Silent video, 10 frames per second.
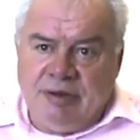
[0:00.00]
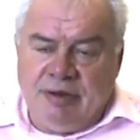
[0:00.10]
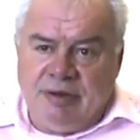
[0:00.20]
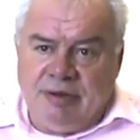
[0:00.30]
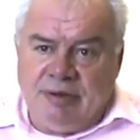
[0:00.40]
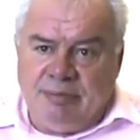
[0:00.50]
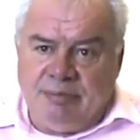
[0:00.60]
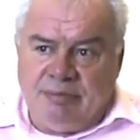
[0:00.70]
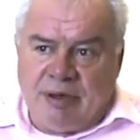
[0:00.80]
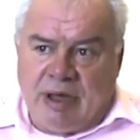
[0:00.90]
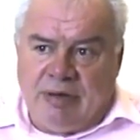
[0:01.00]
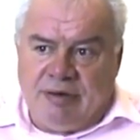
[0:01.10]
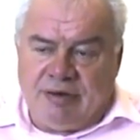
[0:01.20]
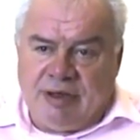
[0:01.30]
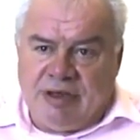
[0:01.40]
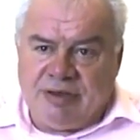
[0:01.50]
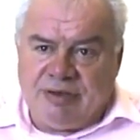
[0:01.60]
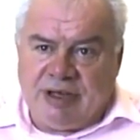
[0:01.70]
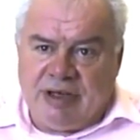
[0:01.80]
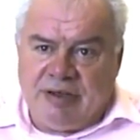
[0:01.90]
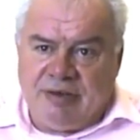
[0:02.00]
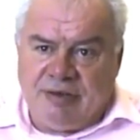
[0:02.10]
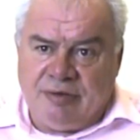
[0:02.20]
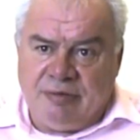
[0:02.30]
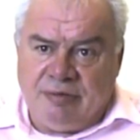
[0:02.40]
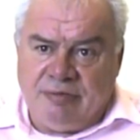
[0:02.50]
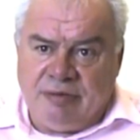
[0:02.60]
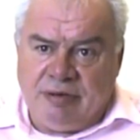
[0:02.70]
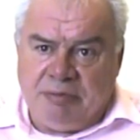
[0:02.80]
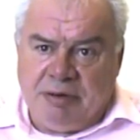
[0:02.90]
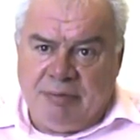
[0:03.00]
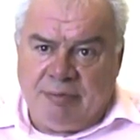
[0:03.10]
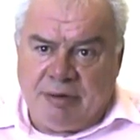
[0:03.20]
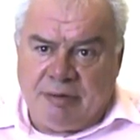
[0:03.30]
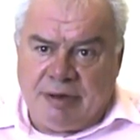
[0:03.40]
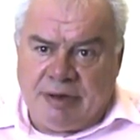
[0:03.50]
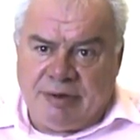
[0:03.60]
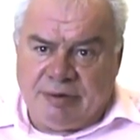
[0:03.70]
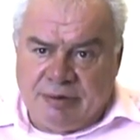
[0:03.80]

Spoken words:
Higher insulation standards than the minimum required.